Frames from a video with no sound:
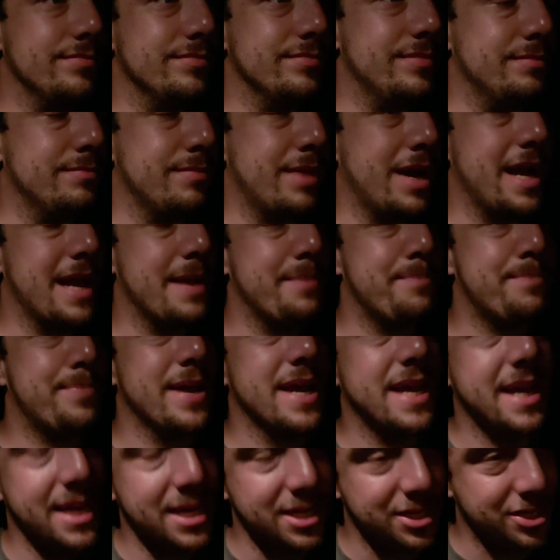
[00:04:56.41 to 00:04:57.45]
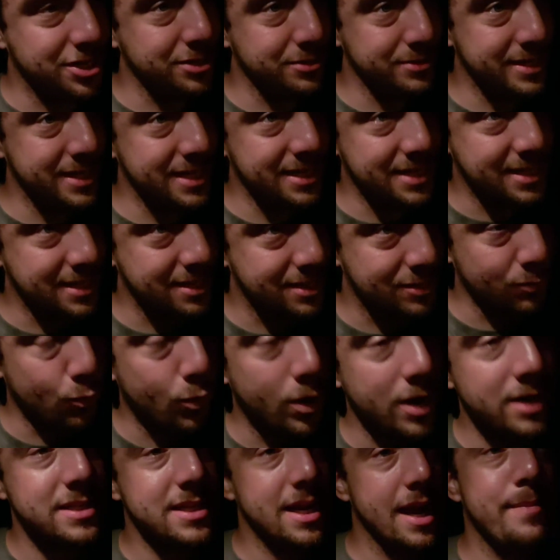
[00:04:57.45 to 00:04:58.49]
my big issue is the
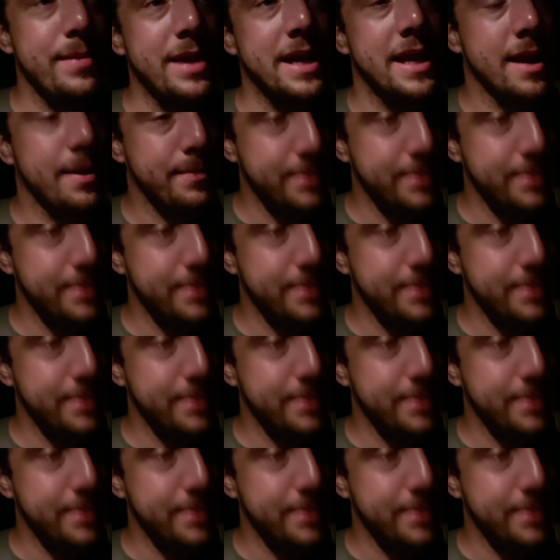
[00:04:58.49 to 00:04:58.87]
one time I got